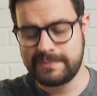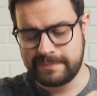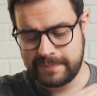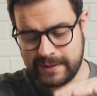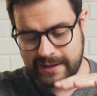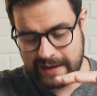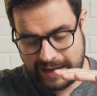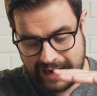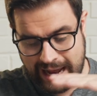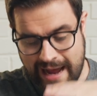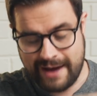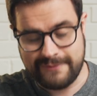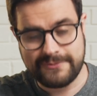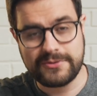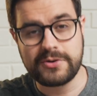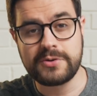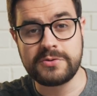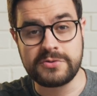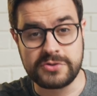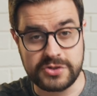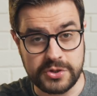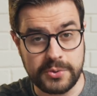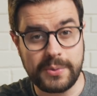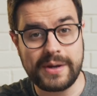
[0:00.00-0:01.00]
but after
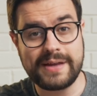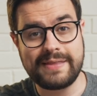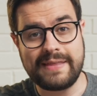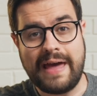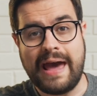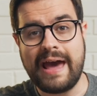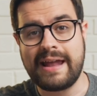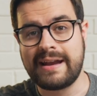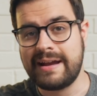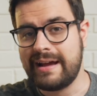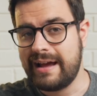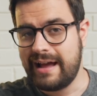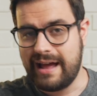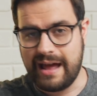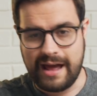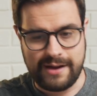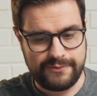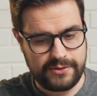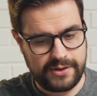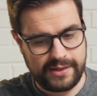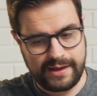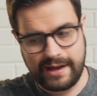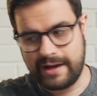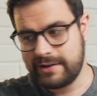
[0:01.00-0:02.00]
doing that,
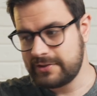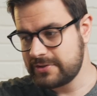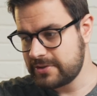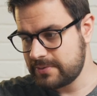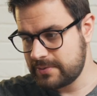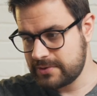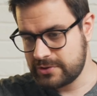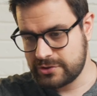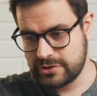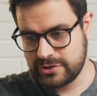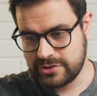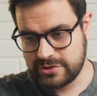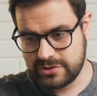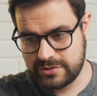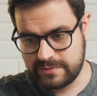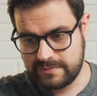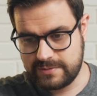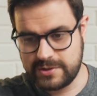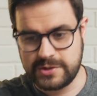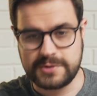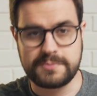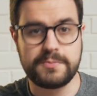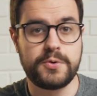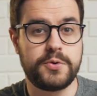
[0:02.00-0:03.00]
everything else was just
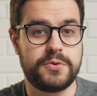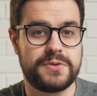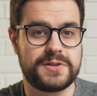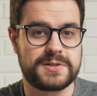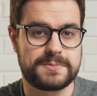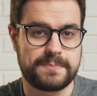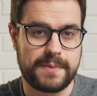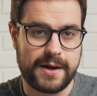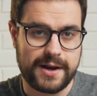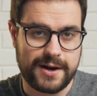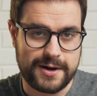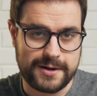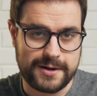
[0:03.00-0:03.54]
smooth as butter.